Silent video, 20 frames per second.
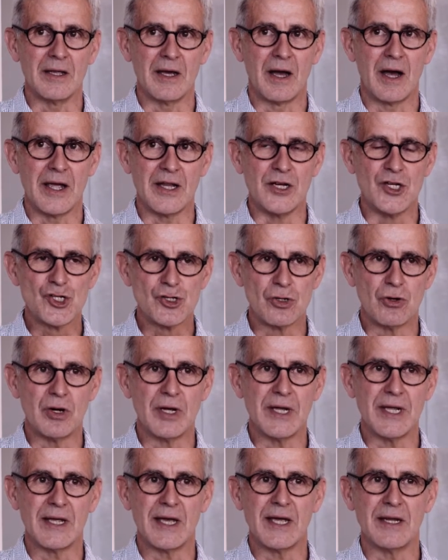
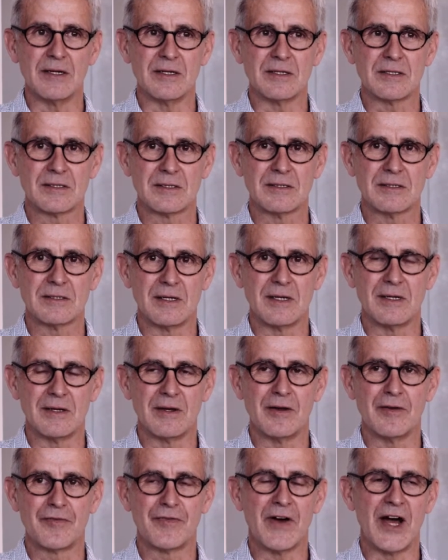enjoy and
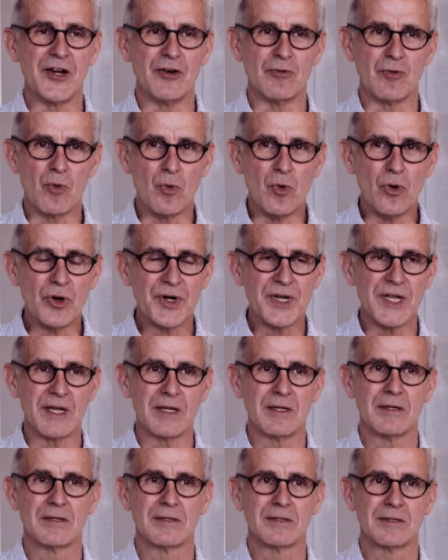find it
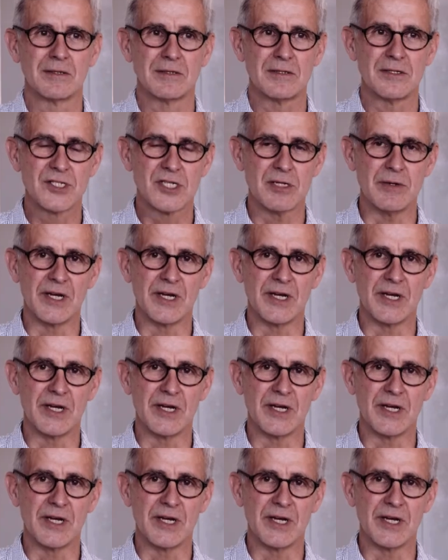rewarding to